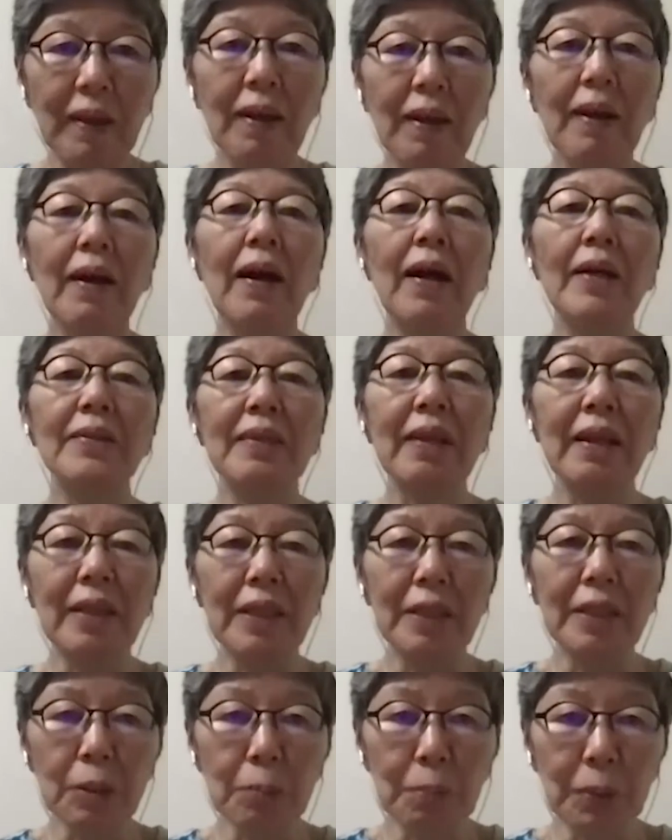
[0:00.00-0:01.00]
as an
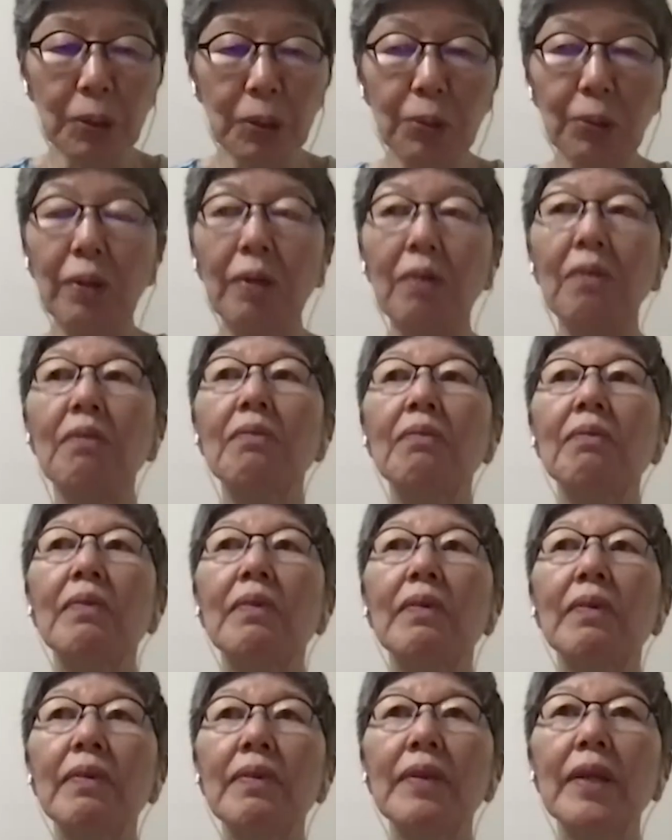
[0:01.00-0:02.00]
individual.
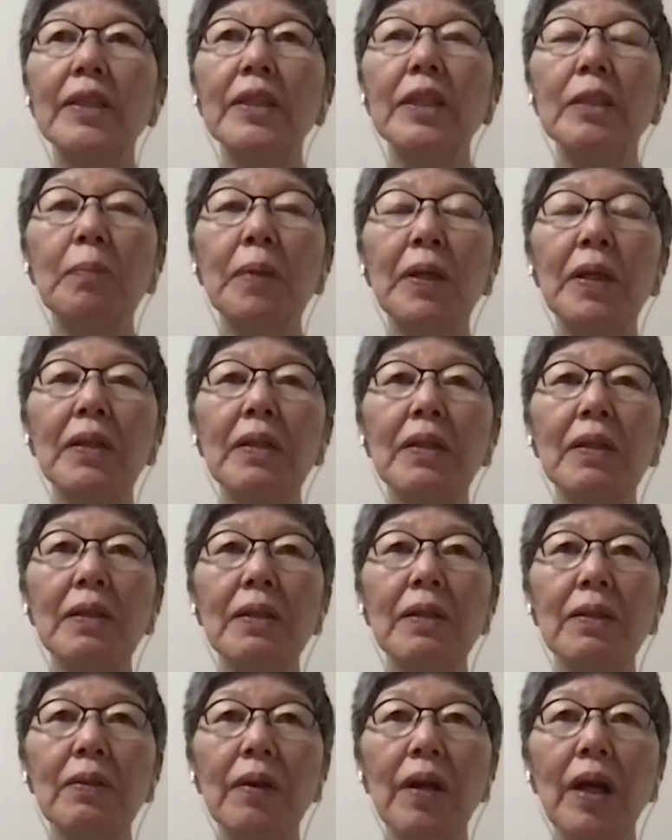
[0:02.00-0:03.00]
That means
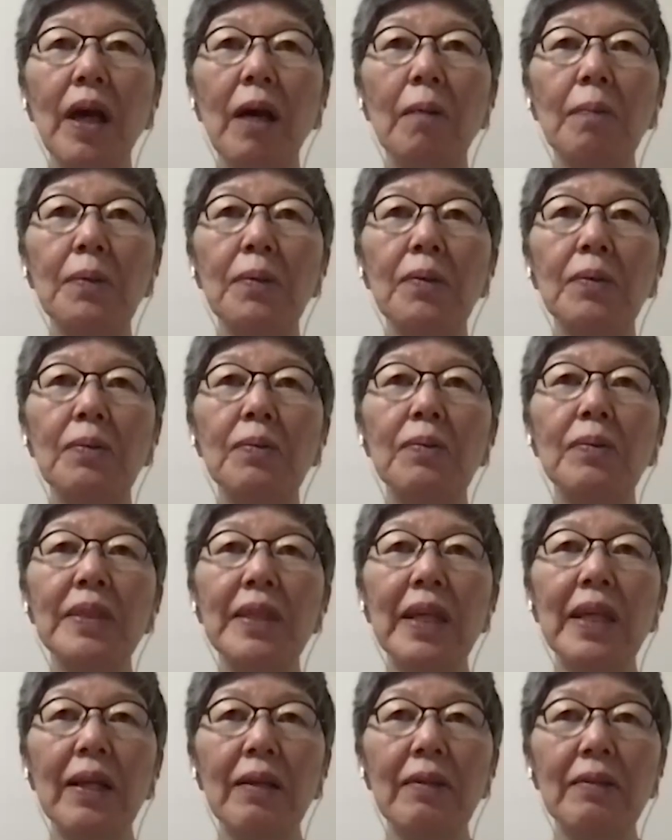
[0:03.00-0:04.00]
you have to
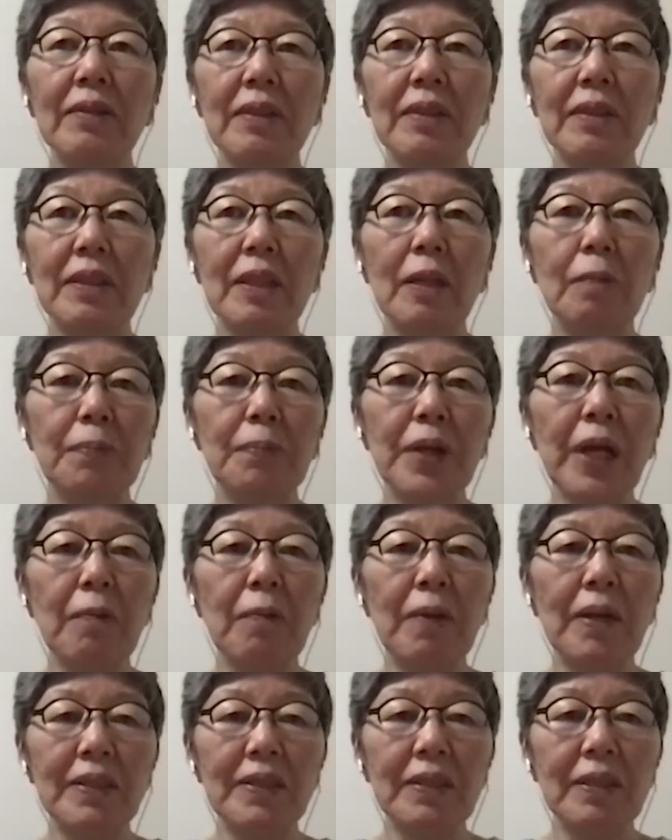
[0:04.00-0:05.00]
guarantee the
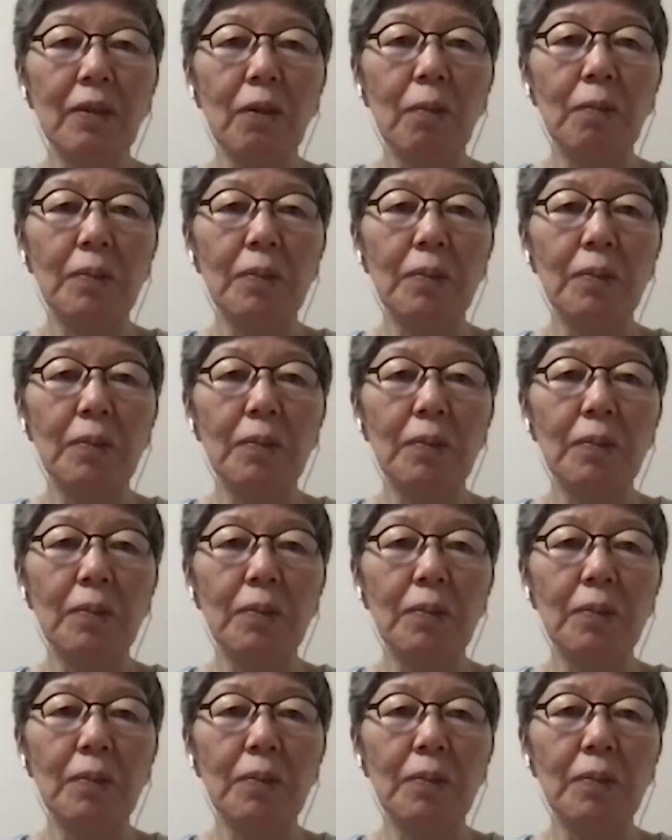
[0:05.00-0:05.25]
privacy of